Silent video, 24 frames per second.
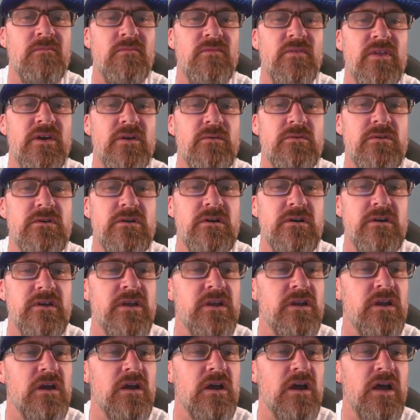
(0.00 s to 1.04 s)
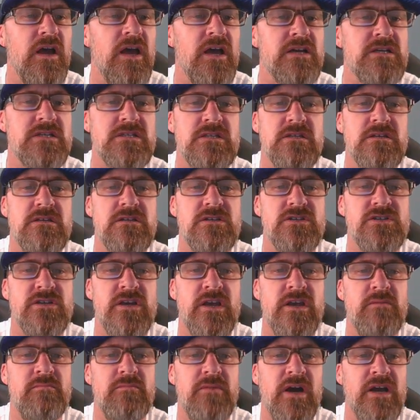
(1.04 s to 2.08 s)
They were in excellent
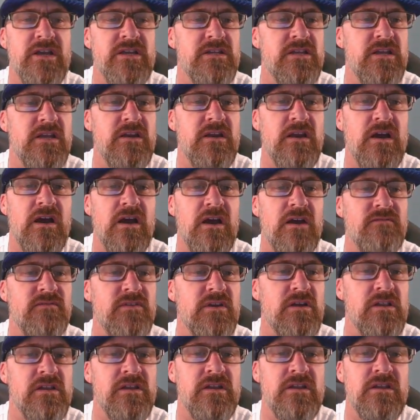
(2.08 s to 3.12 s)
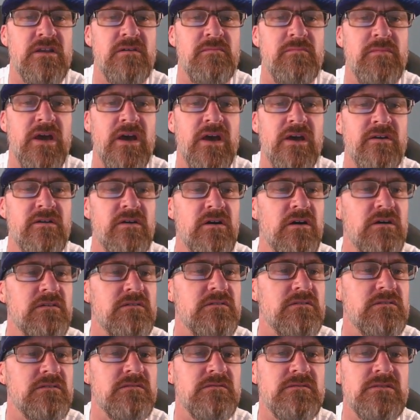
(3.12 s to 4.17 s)
shape. I did not have to clean them at
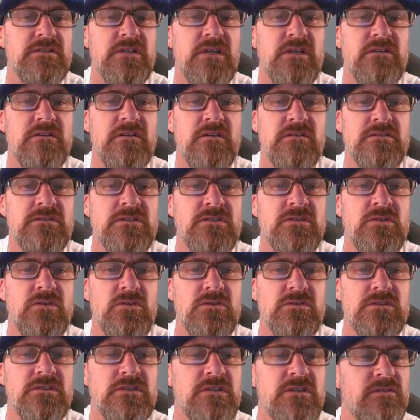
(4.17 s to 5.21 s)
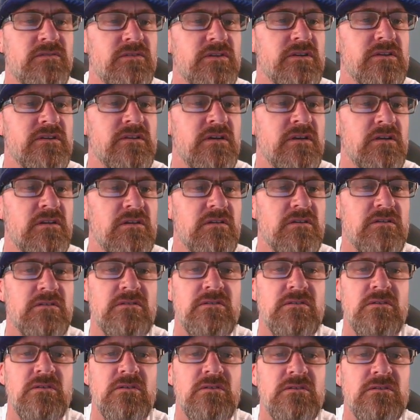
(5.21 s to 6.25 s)
all. Let's get to the soles. You can really tell on the
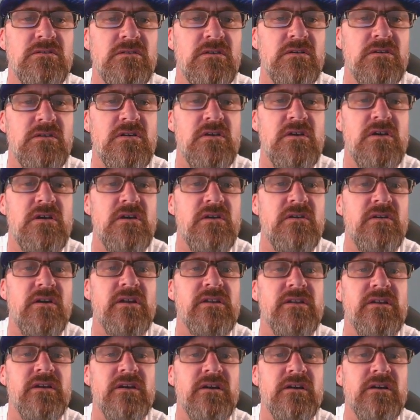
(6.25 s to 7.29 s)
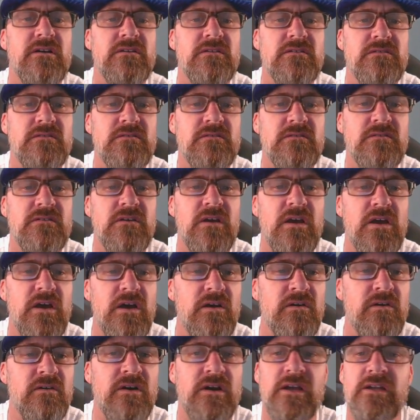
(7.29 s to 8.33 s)
soles right there.
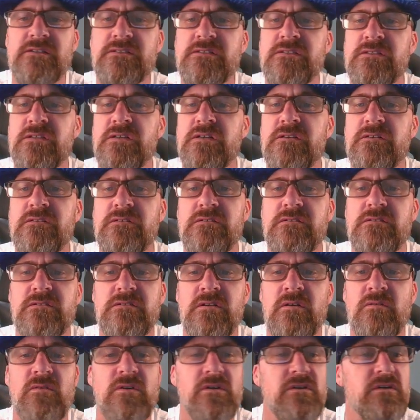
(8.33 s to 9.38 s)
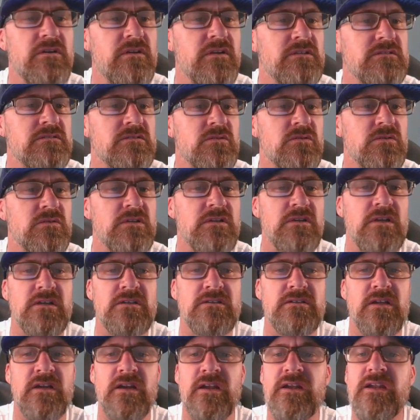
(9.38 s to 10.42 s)
Right, so no wonder they sold in less
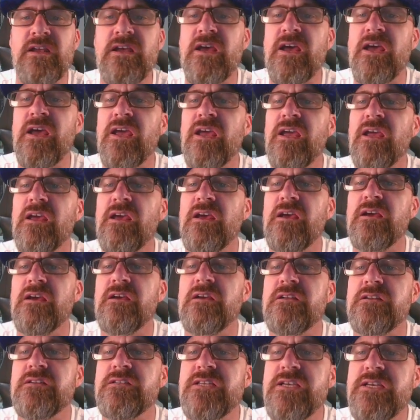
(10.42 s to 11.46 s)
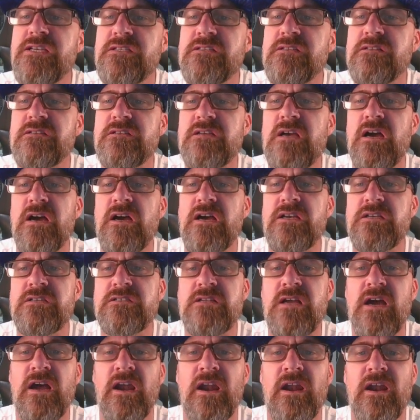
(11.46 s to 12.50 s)
than a day. Decent size,
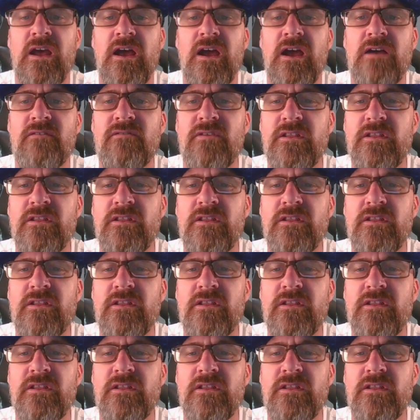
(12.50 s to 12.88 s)
9.5.